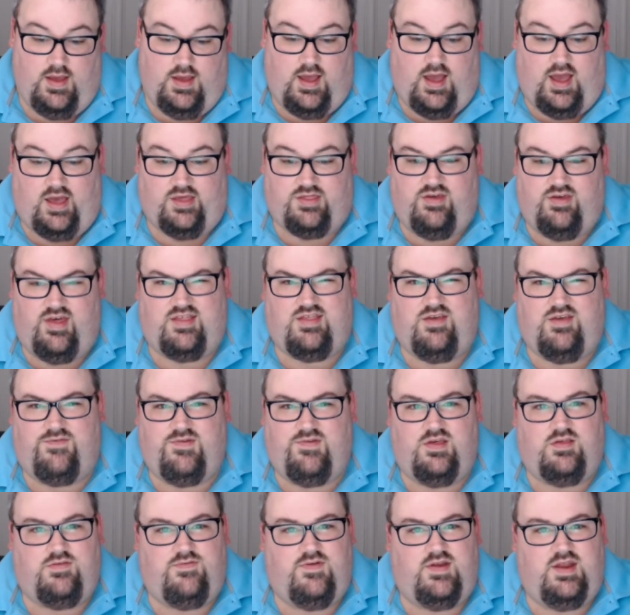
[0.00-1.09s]
Uh, so that's it for
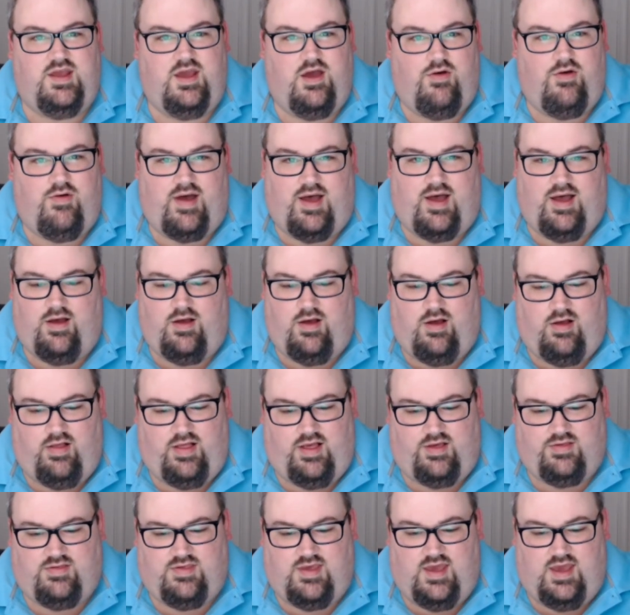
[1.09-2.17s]
this video. Uh, all
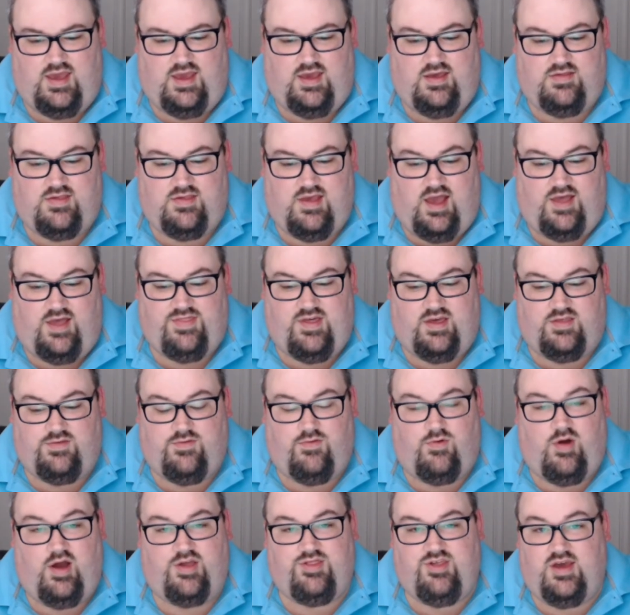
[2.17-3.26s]
I'll say is uh, thanks for
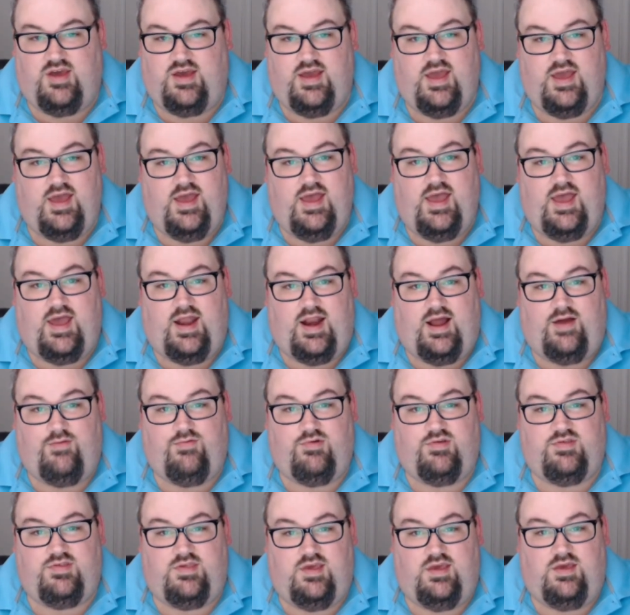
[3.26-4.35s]
watching, and I will
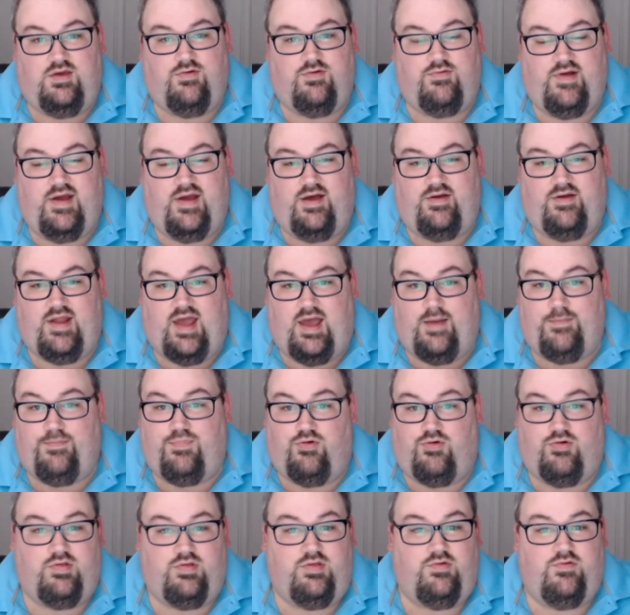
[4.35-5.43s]
see you around at
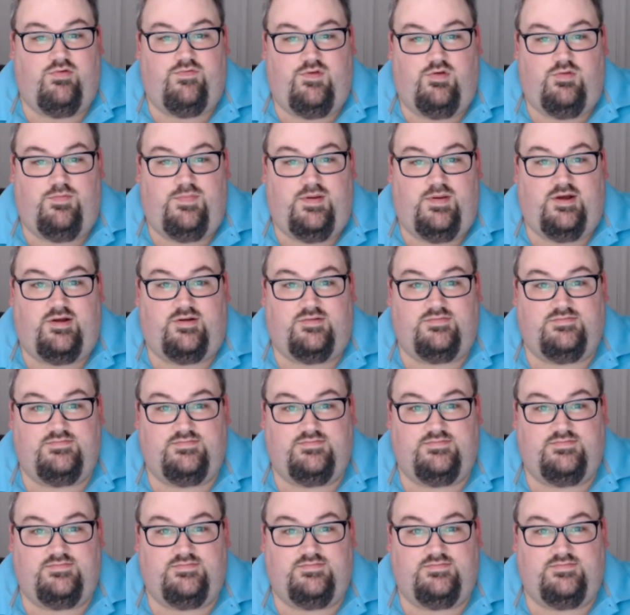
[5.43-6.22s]
Pourly Reviewed Beer.